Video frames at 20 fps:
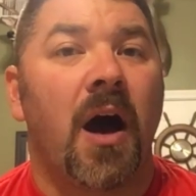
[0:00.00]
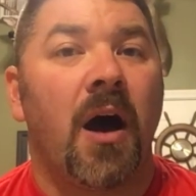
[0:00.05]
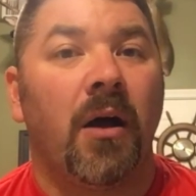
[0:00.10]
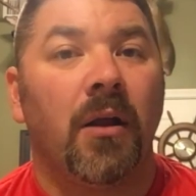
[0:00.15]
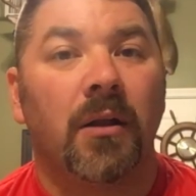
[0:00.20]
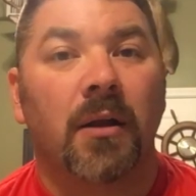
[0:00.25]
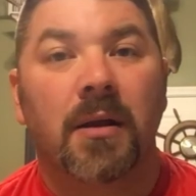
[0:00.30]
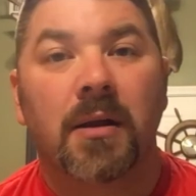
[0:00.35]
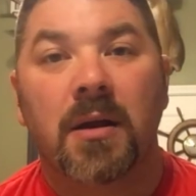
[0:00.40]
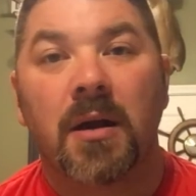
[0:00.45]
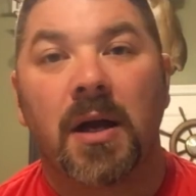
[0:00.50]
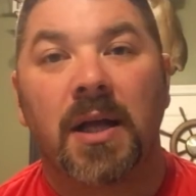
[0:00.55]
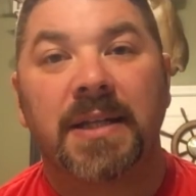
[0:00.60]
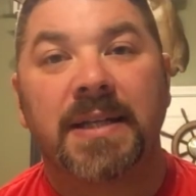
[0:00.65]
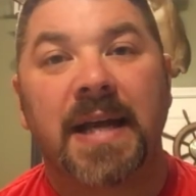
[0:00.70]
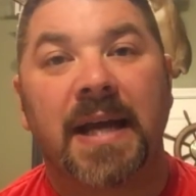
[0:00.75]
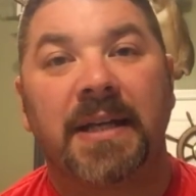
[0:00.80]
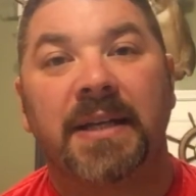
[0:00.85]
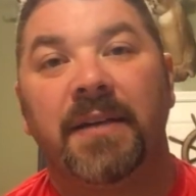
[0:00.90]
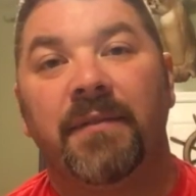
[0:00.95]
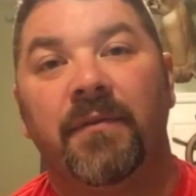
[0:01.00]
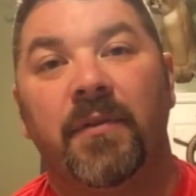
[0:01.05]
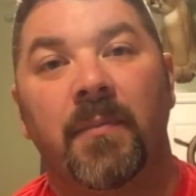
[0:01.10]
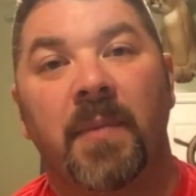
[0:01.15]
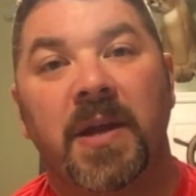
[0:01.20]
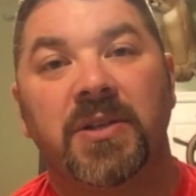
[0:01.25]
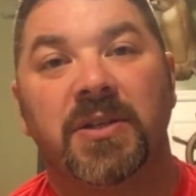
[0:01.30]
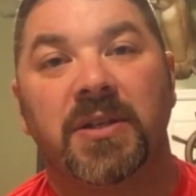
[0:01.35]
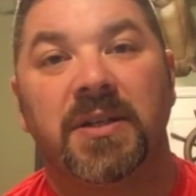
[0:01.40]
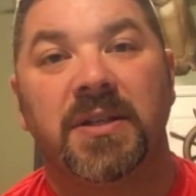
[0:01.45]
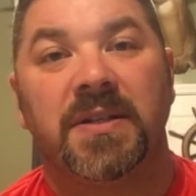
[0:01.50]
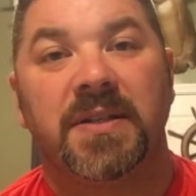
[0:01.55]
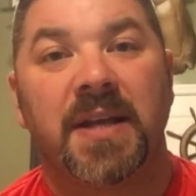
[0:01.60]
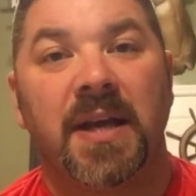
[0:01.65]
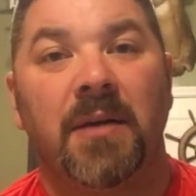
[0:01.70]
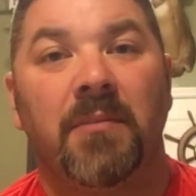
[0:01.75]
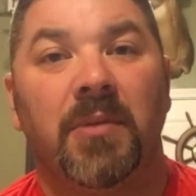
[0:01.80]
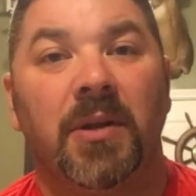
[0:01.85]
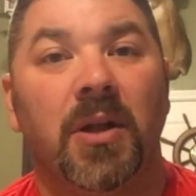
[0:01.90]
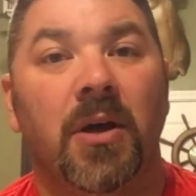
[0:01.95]
All our contact information is
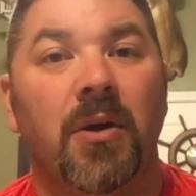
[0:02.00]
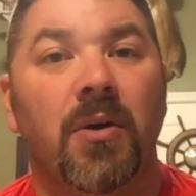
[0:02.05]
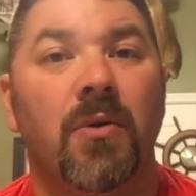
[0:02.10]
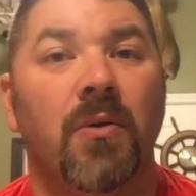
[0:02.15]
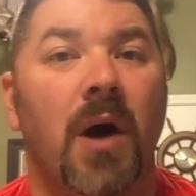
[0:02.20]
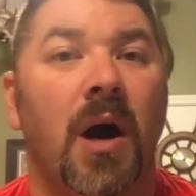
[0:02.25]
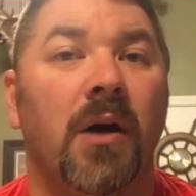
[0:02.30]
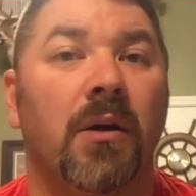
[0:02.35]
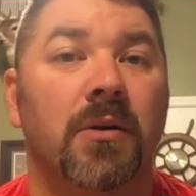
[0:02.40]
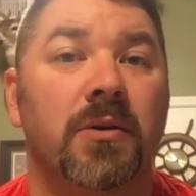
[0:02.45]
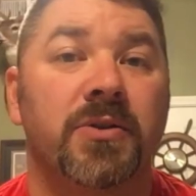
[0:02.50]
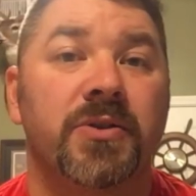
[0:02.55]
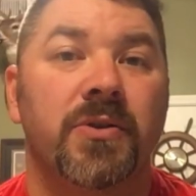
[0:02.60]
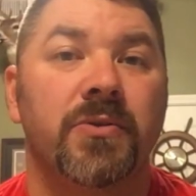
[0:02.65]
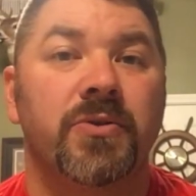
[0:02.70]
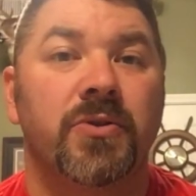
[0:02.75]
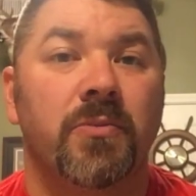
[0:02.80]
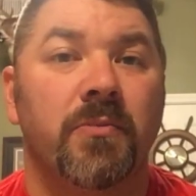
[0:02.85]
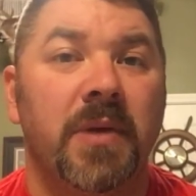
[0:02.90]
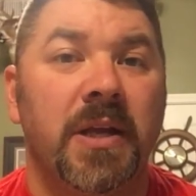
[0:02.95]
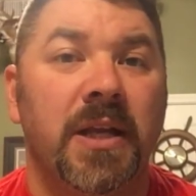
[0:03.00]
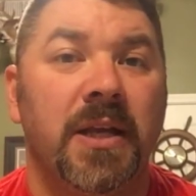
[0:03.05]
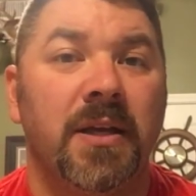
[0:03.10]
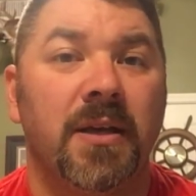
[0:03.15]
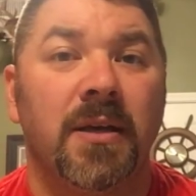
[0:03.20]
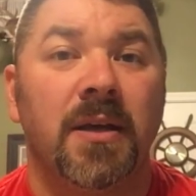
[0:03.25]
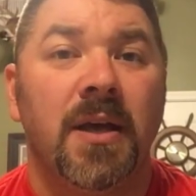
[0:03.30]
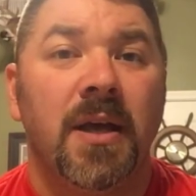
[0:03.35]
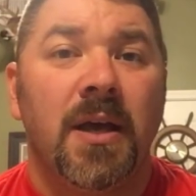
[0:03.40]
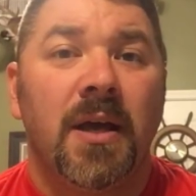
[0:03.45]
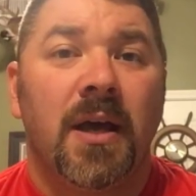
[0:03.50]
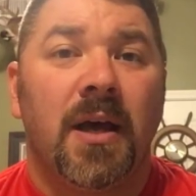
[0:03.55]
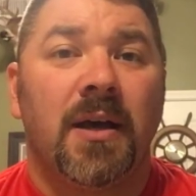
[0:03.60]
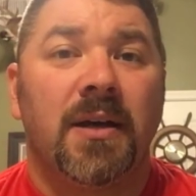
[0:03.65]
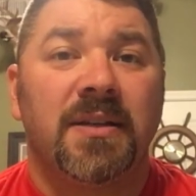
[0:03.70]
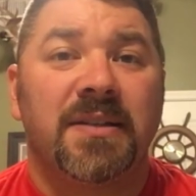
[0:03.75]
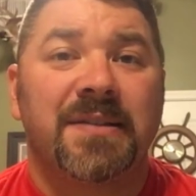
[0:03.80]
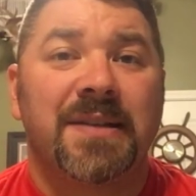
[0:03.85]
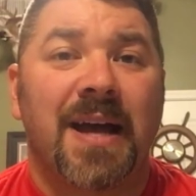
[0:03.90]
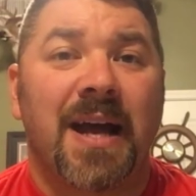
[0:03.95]
down below. All our social media
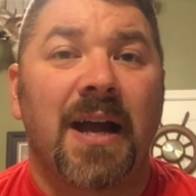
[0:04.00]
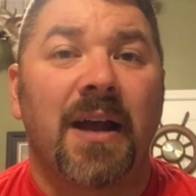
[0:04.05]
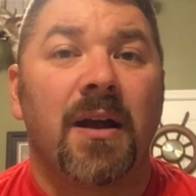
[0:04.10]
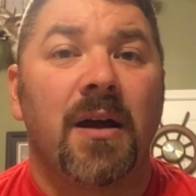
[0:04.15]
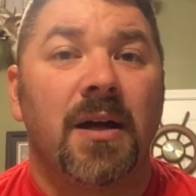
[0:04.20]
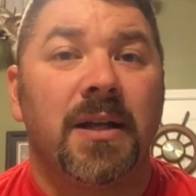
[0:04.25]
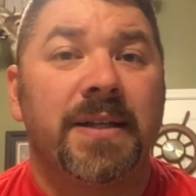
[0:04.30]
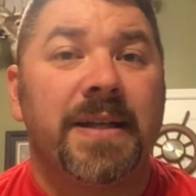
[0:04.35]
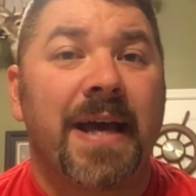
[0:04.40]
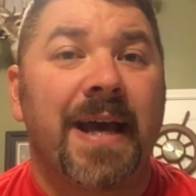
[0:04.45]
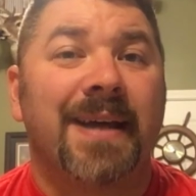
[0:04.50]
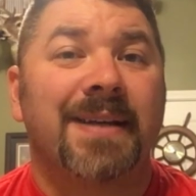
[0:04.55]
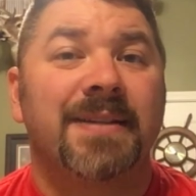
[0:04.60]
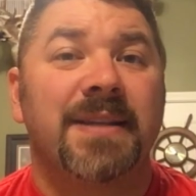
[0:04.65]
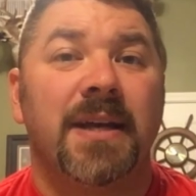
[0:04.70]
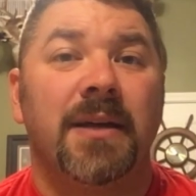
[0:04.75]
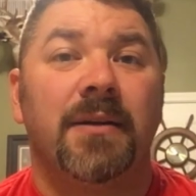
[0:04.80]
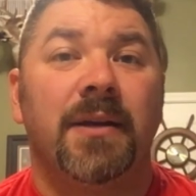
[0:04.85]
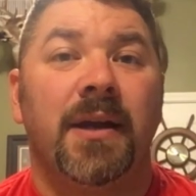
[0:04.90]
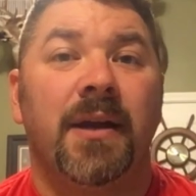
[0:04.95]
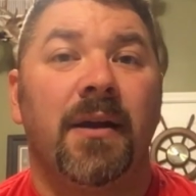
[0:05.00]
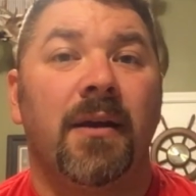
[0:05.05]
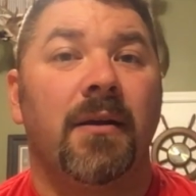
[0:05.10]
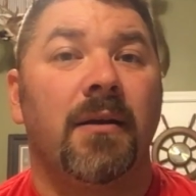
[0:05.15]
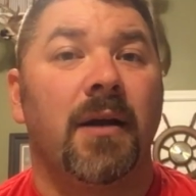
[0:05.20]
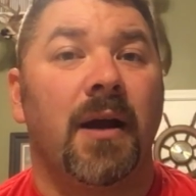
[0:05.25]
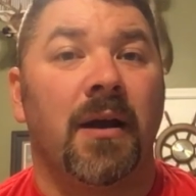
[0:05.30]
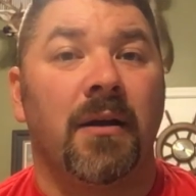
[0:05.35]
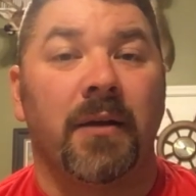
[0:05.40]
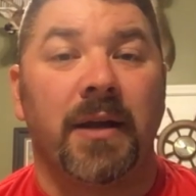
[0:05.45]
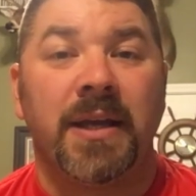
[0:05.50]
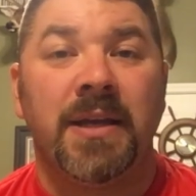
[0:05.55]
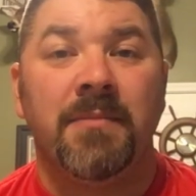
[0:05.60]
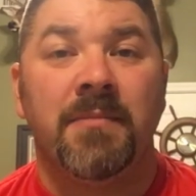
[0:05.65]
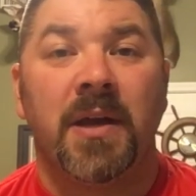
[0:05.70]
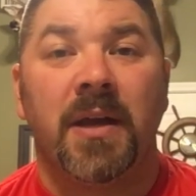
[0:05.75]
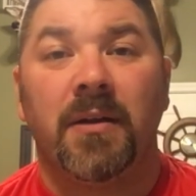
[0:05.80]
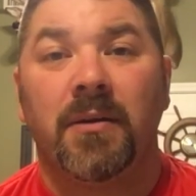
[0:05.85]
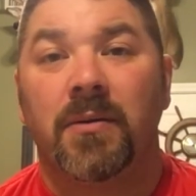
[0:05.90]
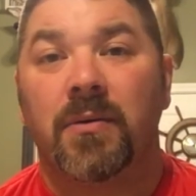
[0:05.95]
site contacts down there. Our
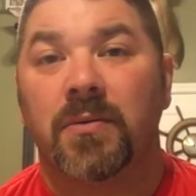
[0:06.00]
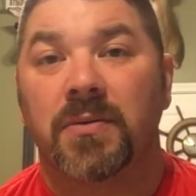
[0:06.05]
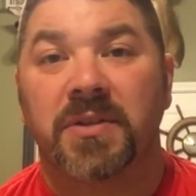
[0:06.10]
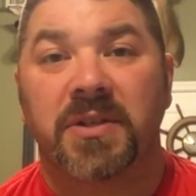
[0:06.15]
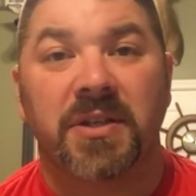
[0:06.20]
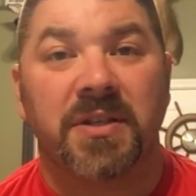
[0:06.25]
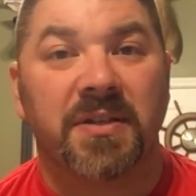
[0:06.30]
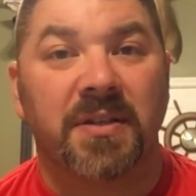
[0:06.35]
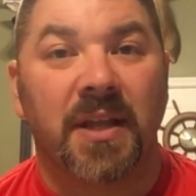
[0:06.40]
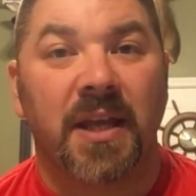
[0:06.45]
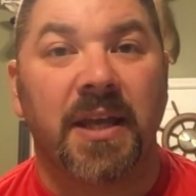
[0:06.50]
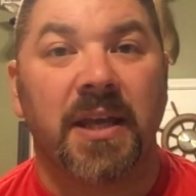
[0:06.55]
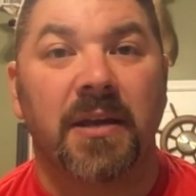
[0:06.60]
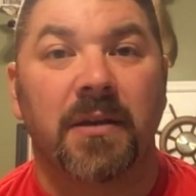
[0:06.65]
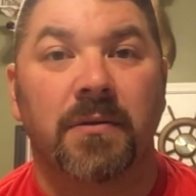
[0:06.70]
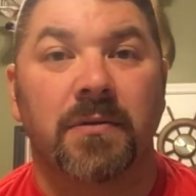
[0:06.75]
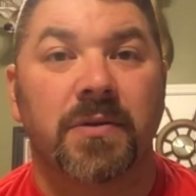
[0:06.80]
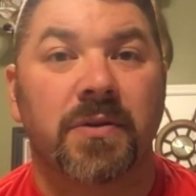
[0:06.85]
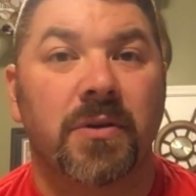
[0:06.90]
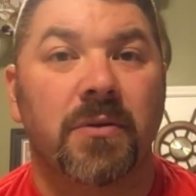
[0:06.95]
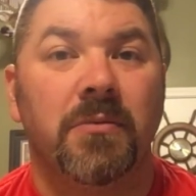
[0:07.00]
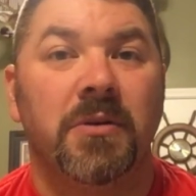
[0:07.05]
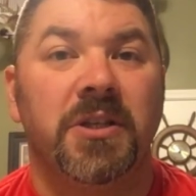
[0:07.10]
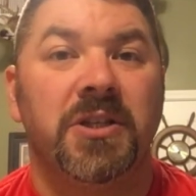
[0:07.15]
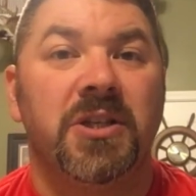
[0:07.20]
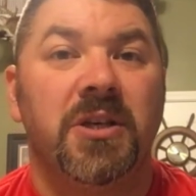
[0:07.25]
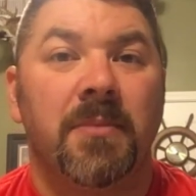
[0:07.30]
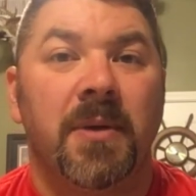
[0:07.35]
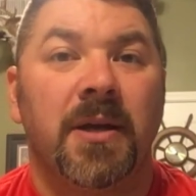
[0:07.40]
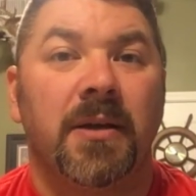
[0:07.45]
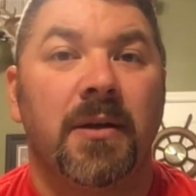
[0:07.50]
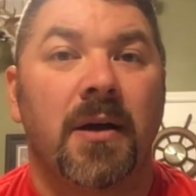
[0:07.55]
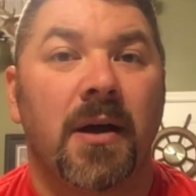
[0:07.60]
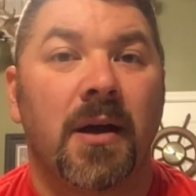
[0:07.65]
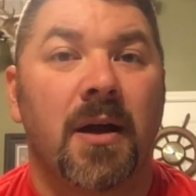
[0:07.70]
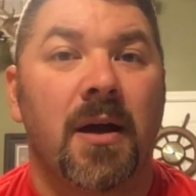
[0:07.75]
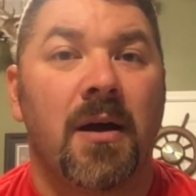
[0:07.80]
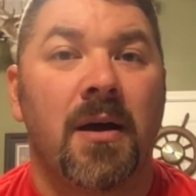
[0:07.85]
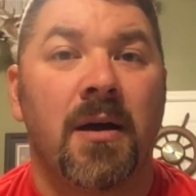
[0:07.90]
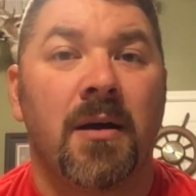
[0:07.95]
email, of course, just
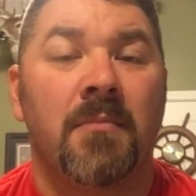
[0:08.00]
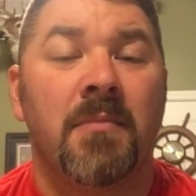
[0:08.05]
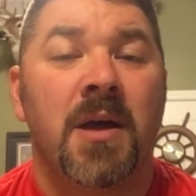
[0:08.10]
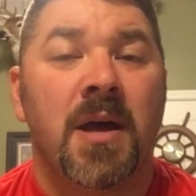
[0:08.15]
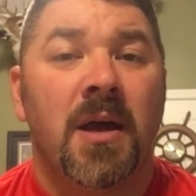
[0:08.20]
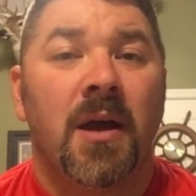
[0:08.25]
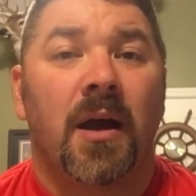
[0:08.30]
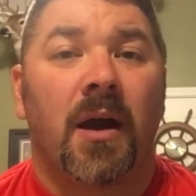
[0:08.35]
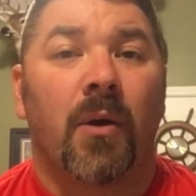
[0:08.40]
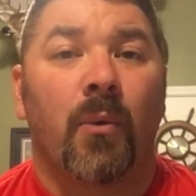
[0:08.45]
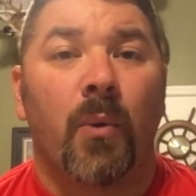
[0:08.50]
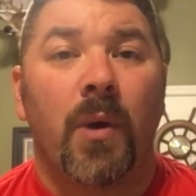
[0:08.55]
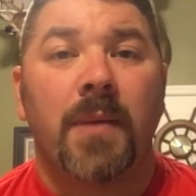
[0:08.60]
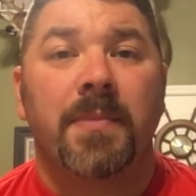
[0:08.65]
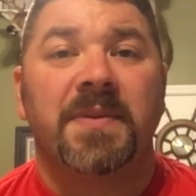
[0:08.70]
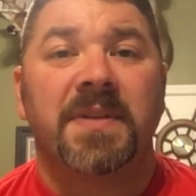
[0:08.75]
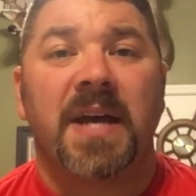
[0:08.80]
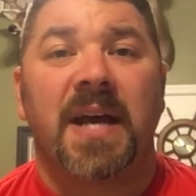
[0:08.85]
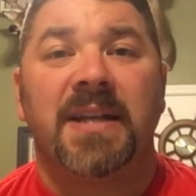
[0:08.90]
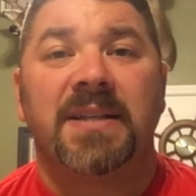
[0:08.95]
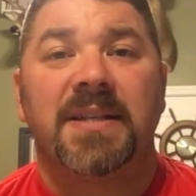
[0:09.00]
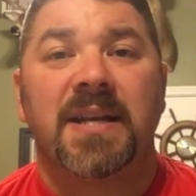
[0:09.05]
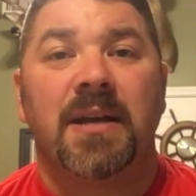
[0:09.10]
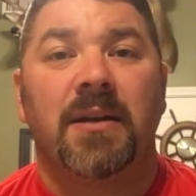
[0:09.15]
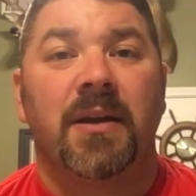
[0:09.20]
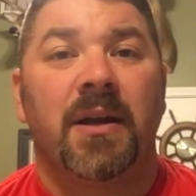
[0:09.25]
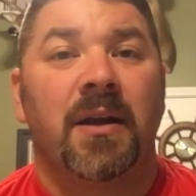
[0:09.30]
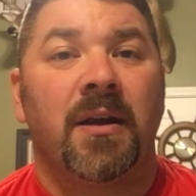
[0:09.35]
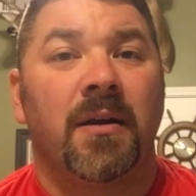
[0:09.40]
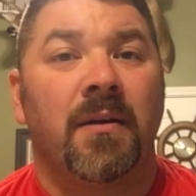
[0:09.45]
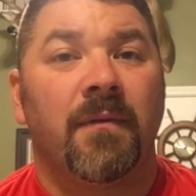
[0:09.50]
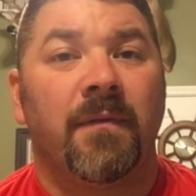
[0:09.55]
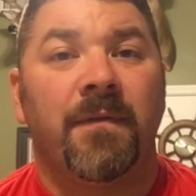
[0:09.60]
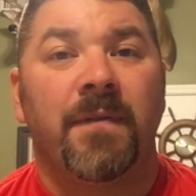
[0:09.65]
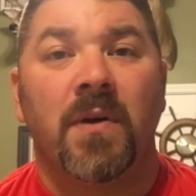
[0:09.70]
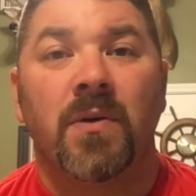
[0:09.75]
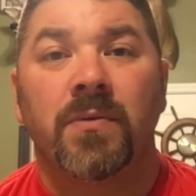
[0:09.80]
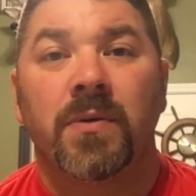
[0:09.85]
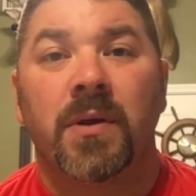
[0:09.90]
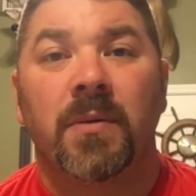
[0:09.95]
lakehickoryscuba@gmail.com. Our website's down there.
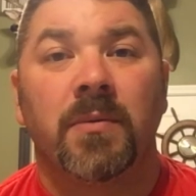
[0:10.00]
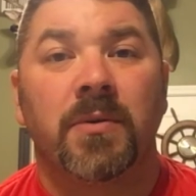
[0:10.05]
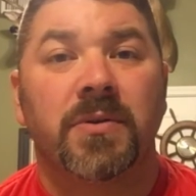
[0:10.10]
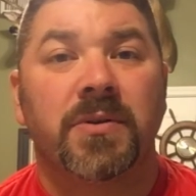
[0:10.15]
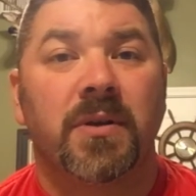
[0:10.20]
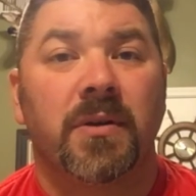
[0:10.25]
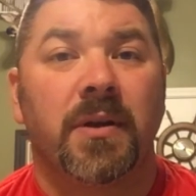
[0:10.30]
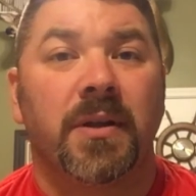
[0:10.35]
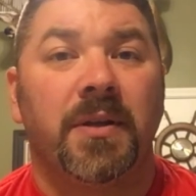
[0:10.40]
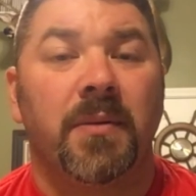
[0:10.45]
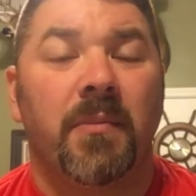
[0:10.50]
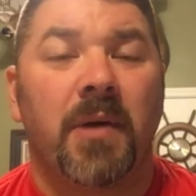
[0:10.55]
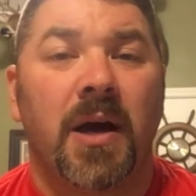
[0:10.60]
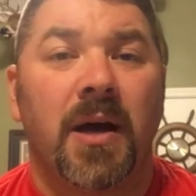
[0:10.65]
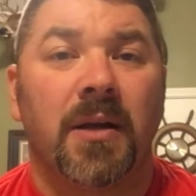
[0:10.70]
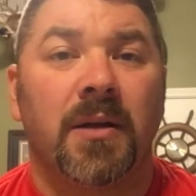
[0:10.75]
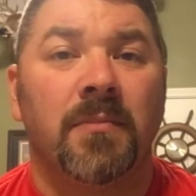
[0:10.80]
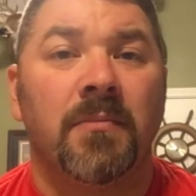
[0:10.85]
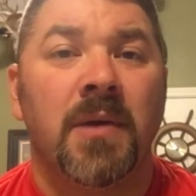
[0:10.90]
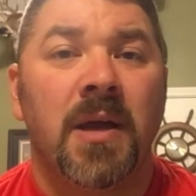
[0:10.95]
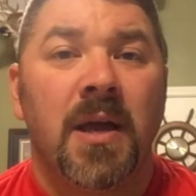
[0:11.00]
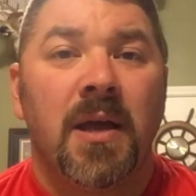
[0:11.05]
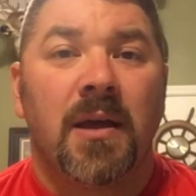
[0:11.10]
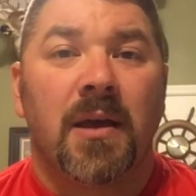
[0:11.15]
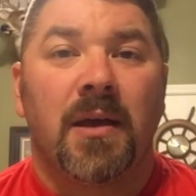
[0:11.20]
Phone numbers are at the bottom.